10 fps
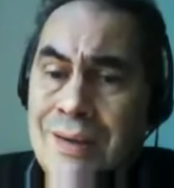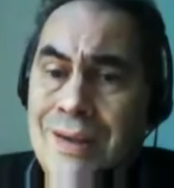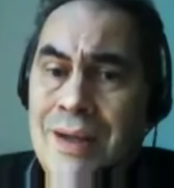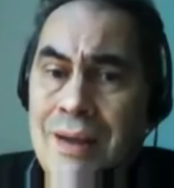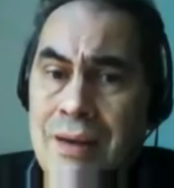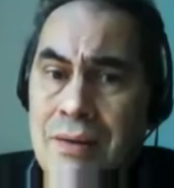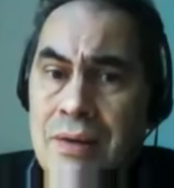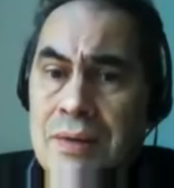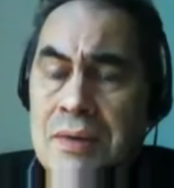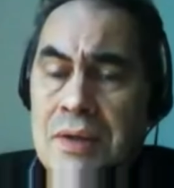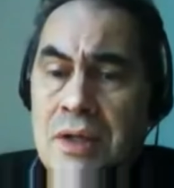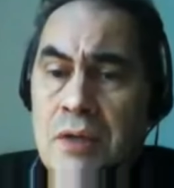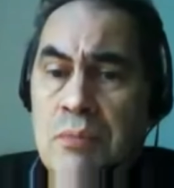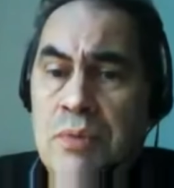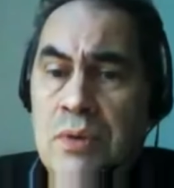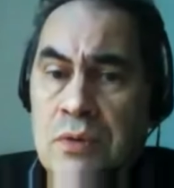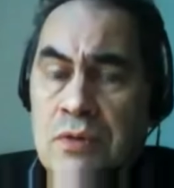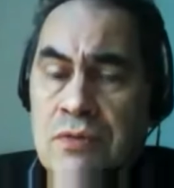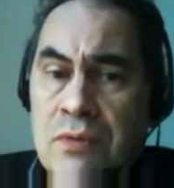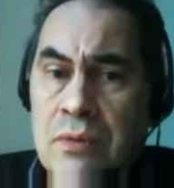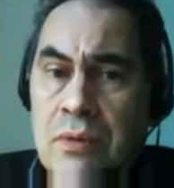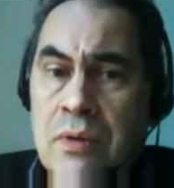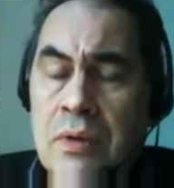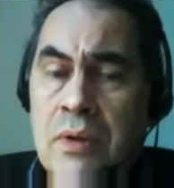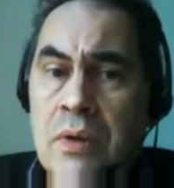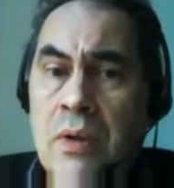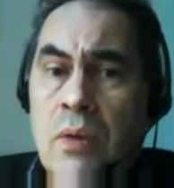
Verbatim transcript: inherently beautiful mm-hmm.